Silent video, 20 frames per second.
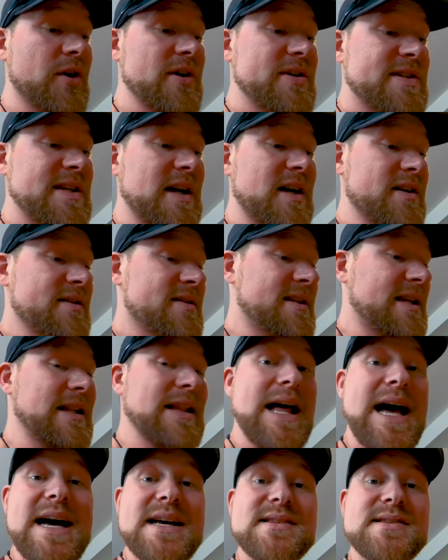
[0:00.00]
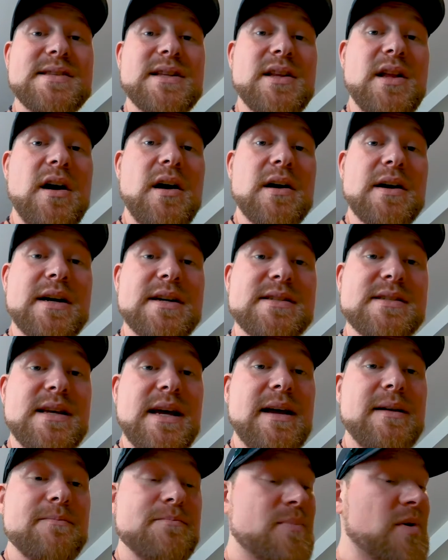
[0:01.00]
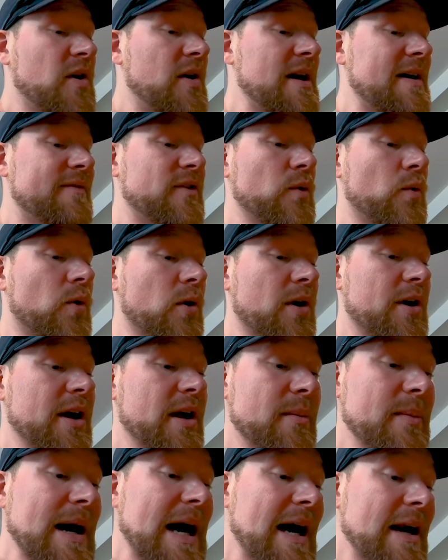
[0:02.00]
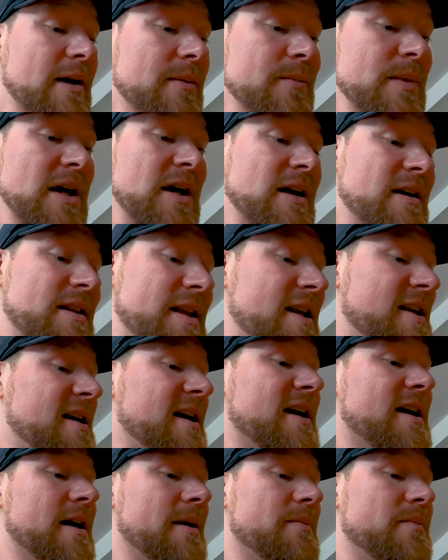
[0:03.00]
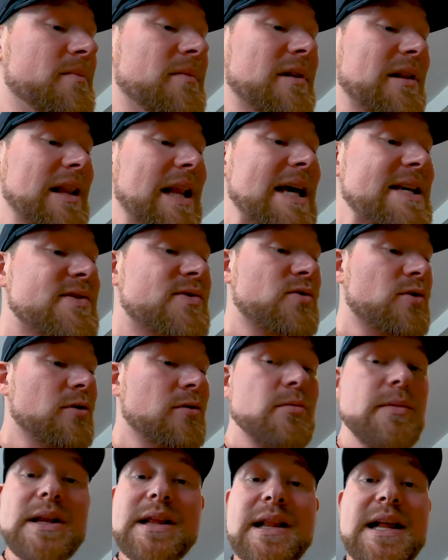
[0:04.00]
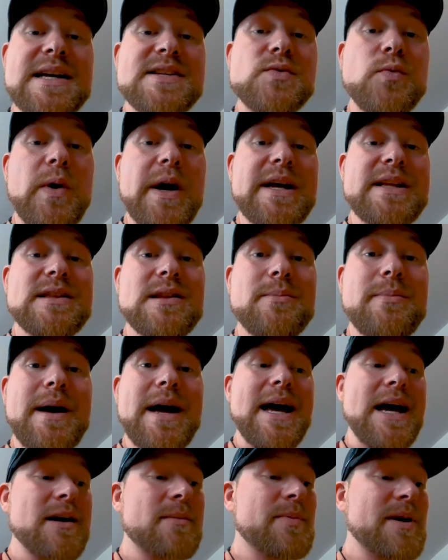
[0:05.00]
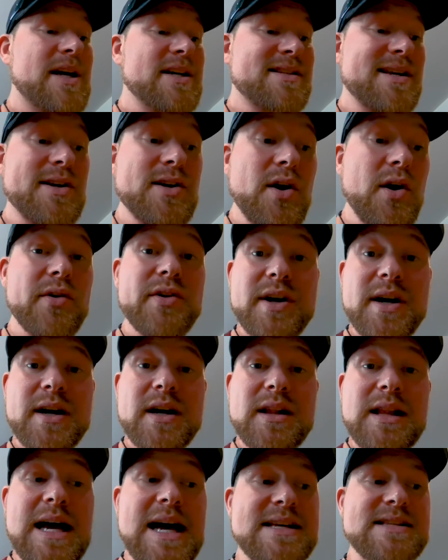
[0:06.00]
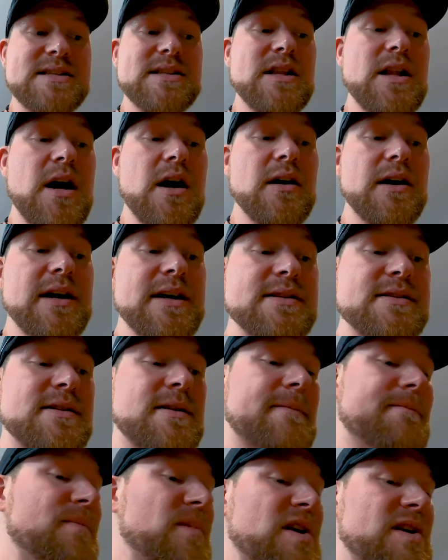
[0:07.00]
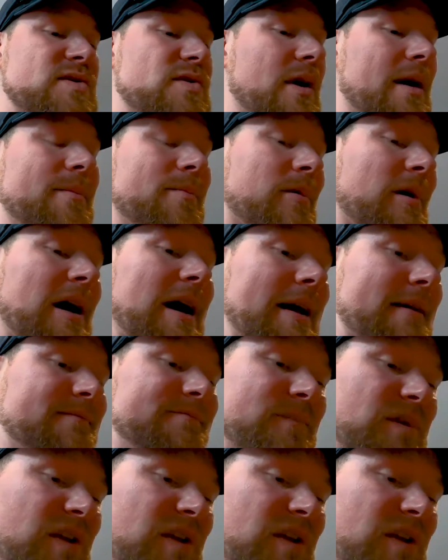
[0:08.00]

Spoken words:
Duracells. They last the longest. I don't have to worry about them. They take up less room and less weight in the bag because I know they're gonna last the longest. So I brought,